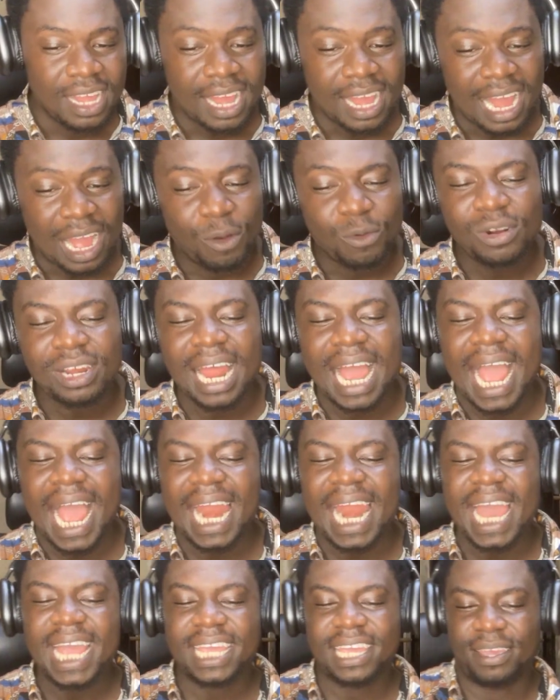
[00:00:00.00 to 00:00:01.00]
I won't lie, I
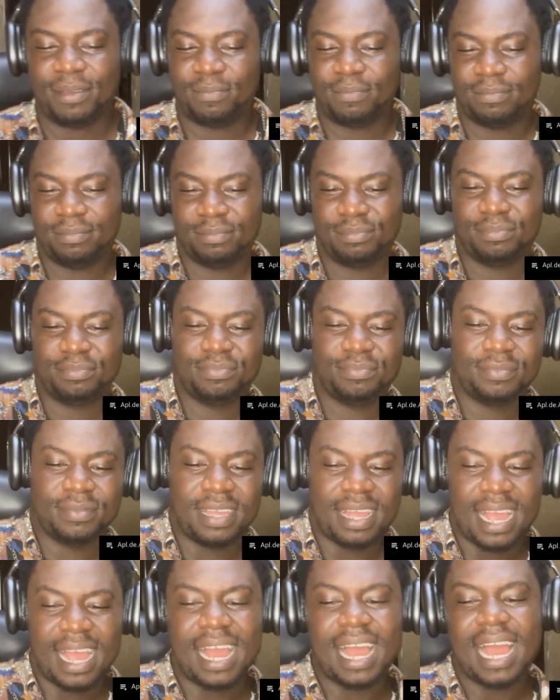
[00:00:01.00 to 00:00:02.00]
like him.
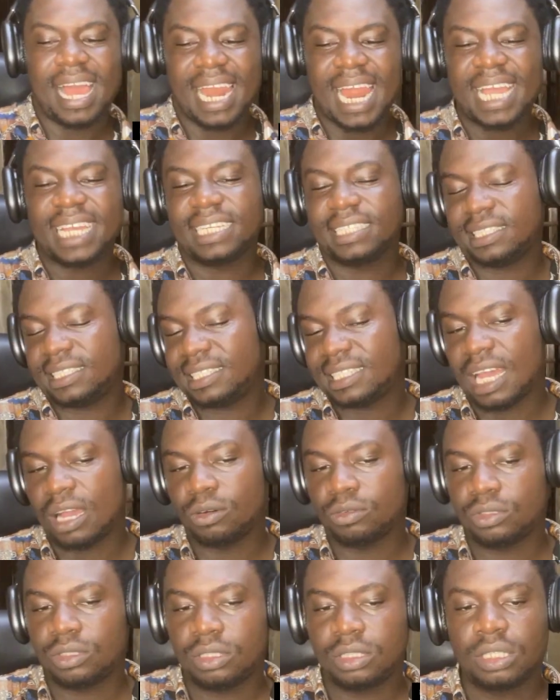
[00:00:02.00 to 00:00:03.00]
I like his
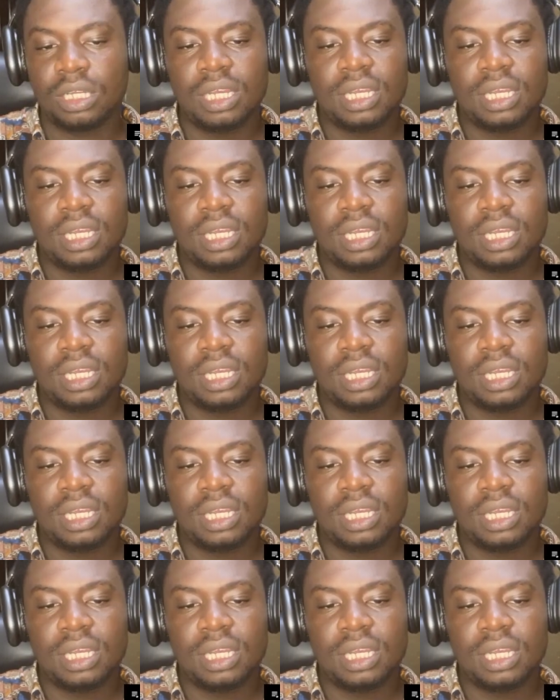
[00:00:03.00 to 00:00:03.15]
sound.